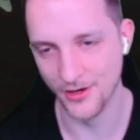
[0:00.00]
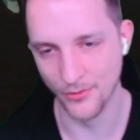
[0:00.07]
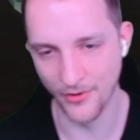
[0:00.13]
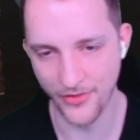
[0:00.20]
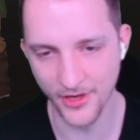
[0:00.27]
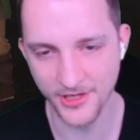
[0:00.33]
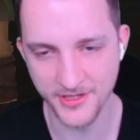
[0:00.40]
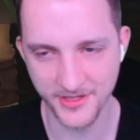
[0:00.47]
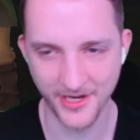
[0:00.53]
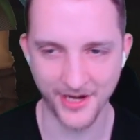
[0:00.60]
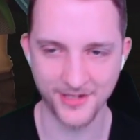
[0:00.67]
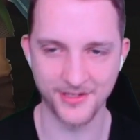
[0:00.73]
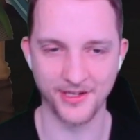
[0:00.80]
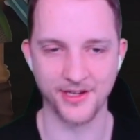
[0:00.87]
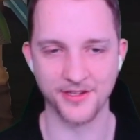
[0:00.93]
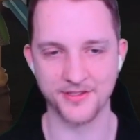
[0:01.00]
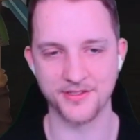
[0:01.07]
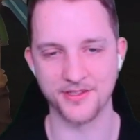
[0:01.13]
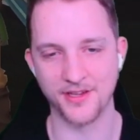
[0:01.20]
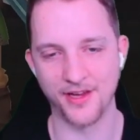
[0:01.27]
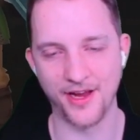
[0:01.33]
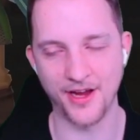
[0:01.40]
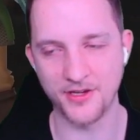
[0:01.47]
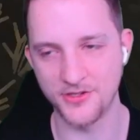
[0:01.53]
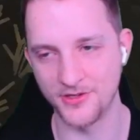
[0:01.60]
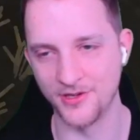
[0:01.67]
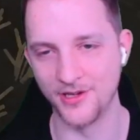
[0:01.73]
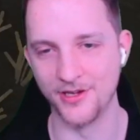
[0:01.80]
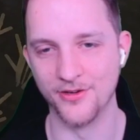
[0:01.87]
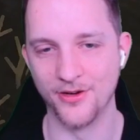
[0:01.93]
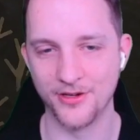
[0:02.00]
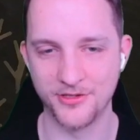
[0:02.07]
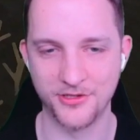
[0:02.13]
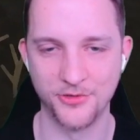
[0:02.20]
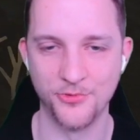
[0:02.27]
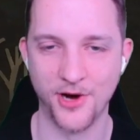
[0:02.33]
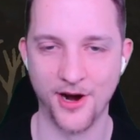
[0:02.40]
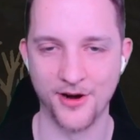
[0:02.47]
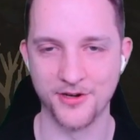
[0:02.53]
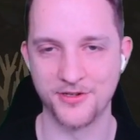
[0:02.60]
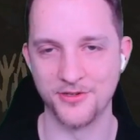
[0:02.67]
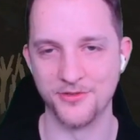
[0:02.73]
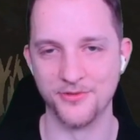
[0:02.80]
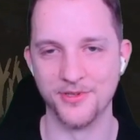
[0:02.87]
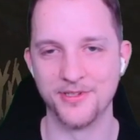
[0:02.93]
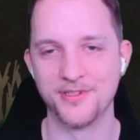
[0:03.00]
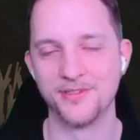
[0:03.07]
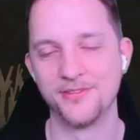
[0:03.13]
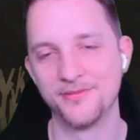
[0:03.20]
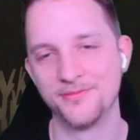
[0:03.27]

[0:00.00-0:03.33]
With this technique, it's actually not too hard to do it.